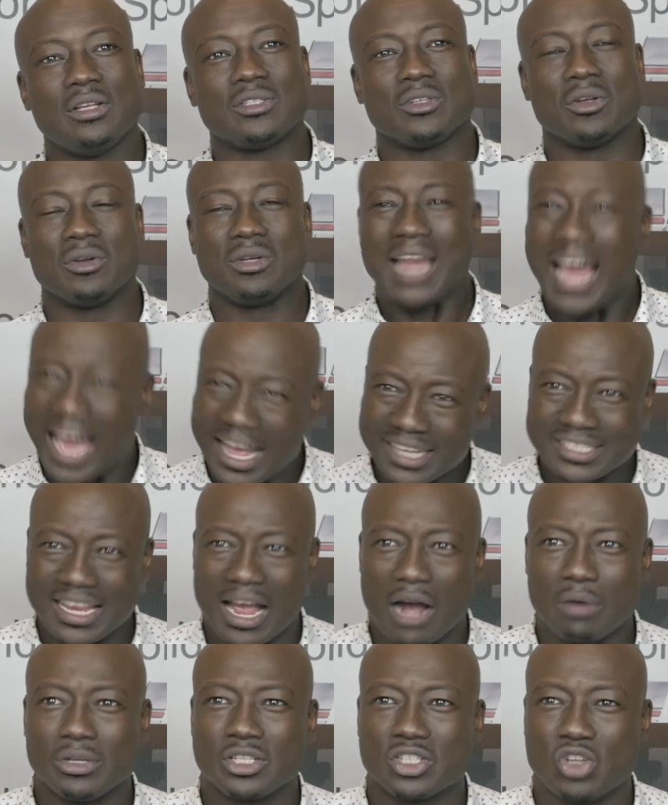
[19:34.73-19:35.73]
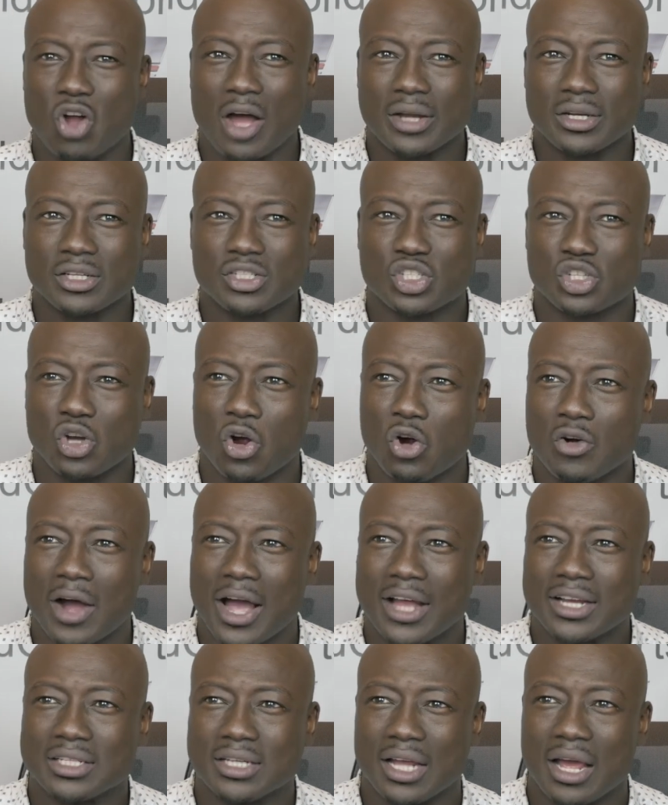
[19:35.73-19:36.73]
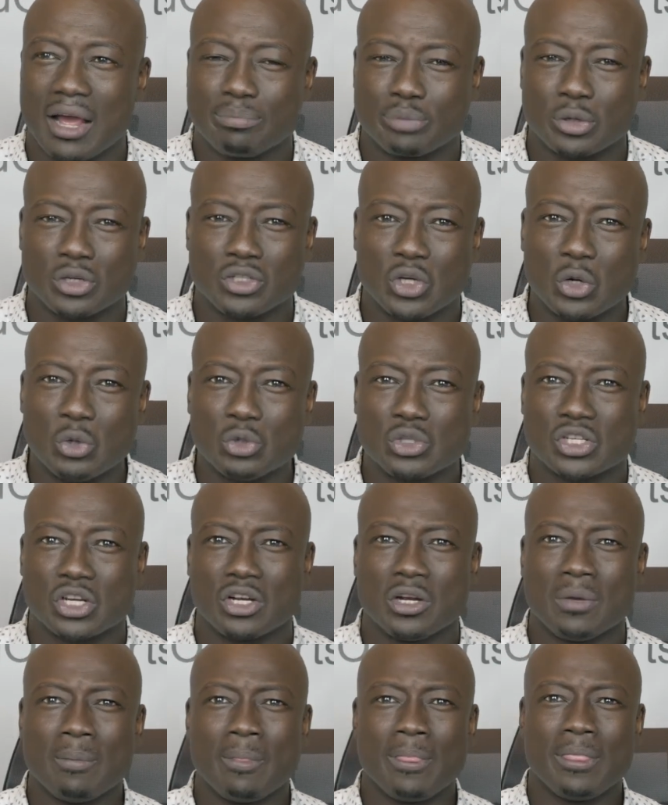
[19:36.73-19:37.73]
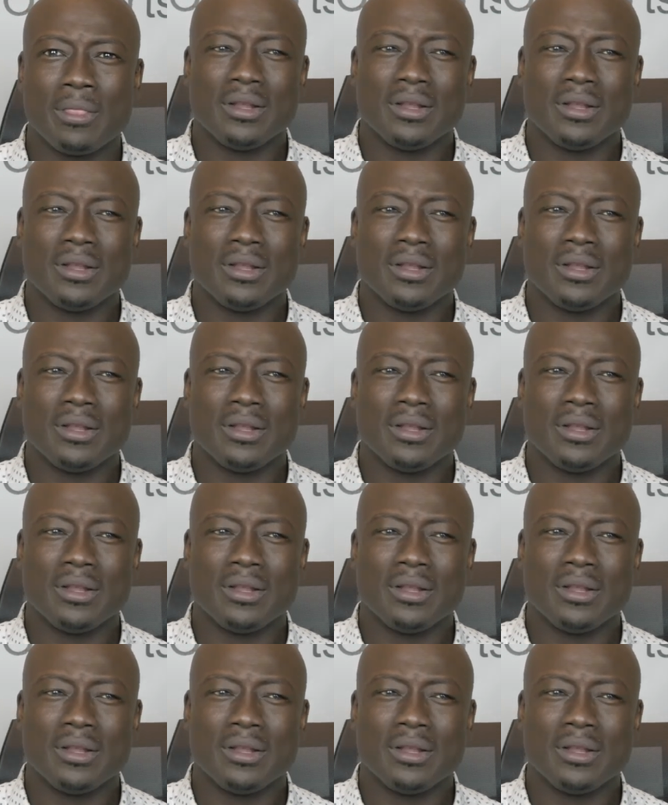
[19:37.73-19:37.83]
So that's how we start the show right there, producer.